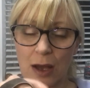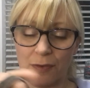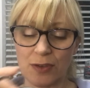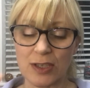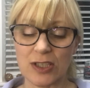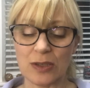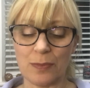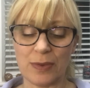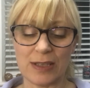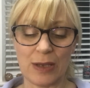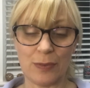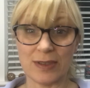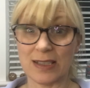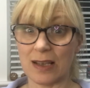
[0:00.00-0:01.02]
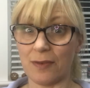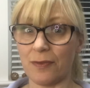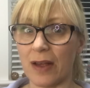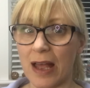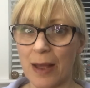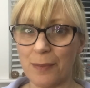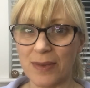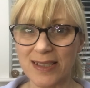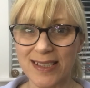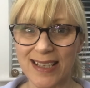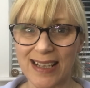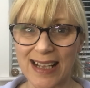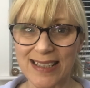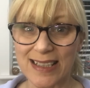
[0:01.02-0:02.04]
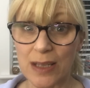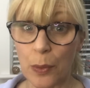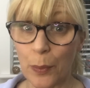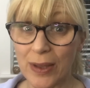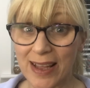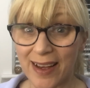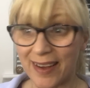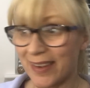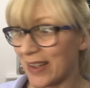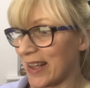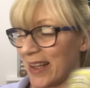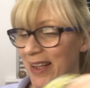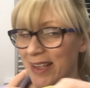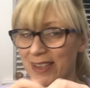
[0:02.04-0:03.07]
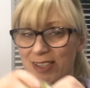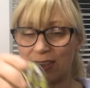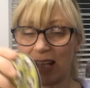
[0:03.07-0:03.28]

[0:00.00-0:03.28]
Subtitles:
it off to somebody once I've selected a winner. So